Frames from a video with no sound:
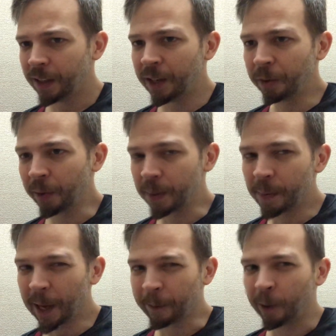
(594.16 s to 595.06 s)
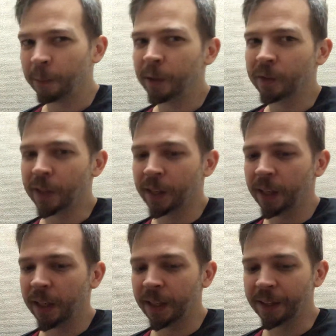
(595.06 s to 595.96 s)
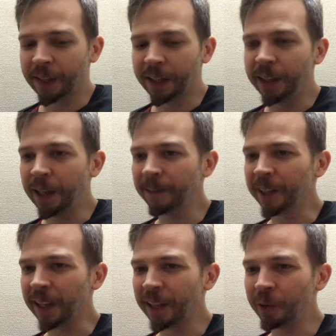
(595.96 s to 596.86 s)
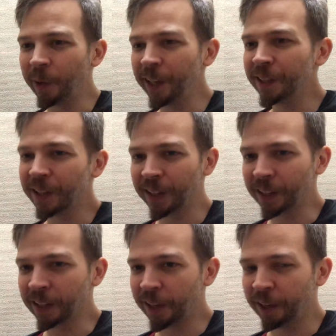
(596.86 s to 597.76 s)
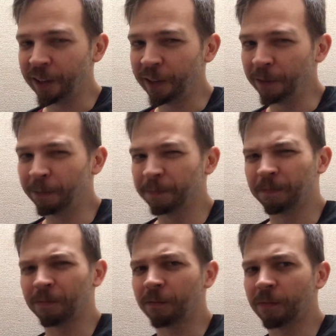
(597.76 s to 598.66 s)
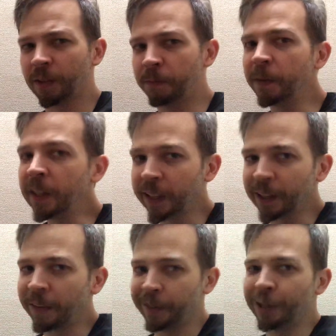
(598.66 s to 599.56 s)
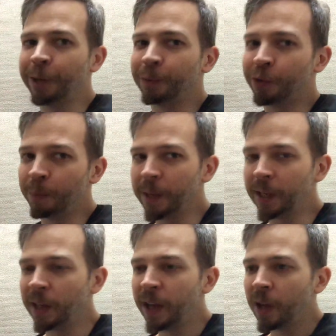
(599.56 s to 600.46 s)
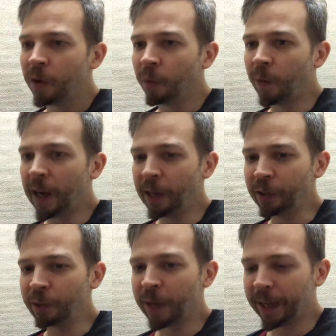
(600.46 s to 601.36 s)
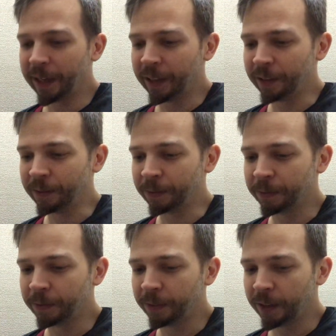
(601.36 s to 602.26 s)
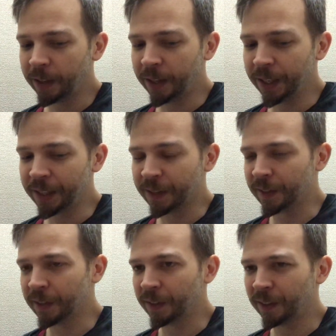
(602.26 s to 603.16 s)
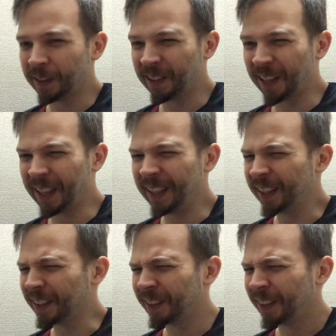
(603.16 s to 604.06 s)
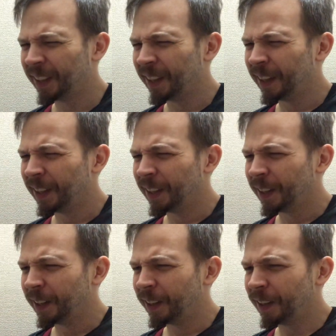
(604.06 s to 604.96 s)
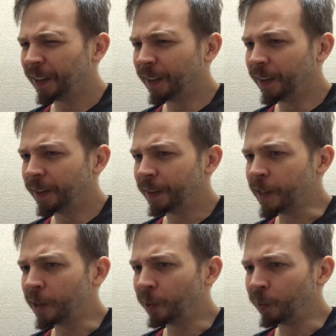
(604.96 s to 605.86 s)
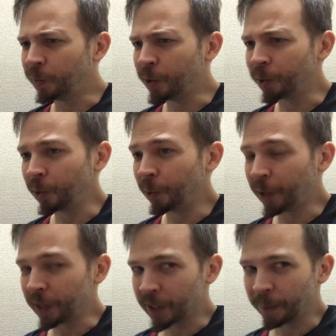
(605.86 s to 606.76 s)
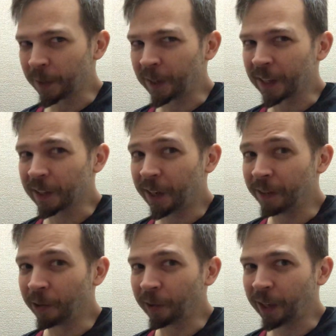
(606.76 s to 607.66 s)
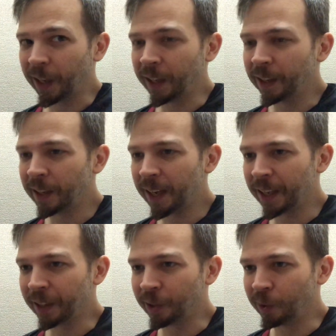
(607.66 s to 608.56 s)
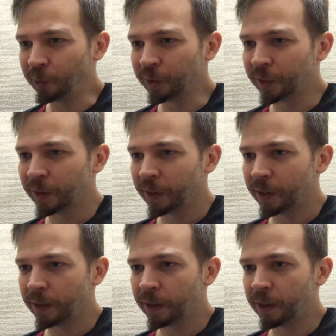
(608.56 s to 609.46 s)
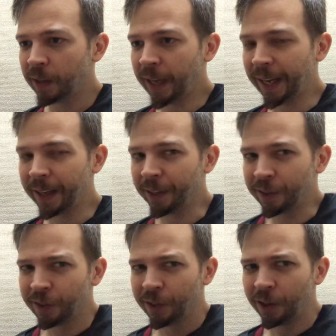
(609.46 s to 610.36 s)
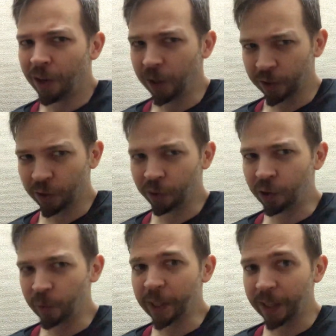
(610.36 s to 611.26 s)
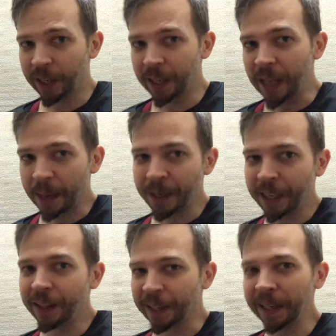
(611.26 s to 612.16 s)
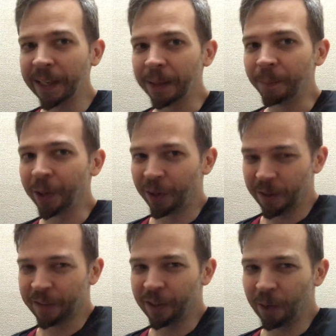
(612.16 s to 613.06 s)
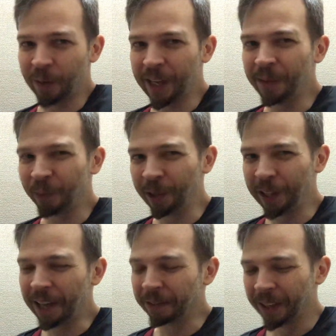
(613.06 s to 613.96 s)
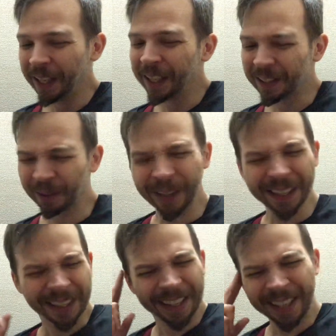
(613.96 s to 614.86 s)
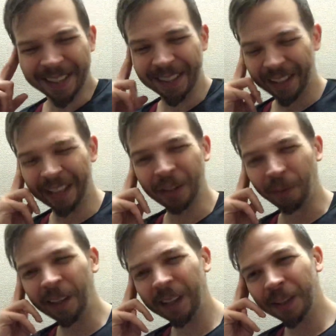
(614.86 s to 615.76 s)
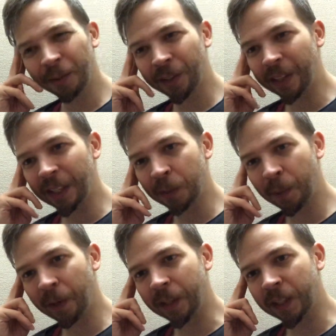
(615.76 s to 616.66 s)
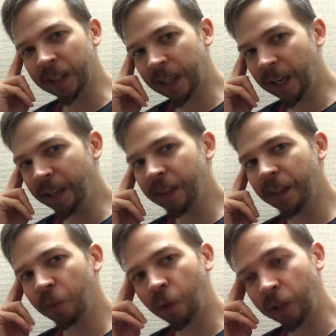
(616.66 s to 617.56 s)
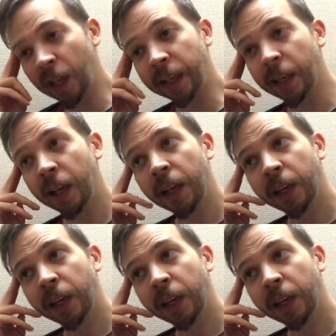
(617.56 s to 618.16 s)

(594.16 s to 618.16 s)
eerie background music is like enough to get you into the kind of feeling of how the game should be while you have this, like, you're learning something that's kind of arcane and occult, and also doing in the game, but also in real life. So it's a really interesting experience. It's the kind of thing where, like,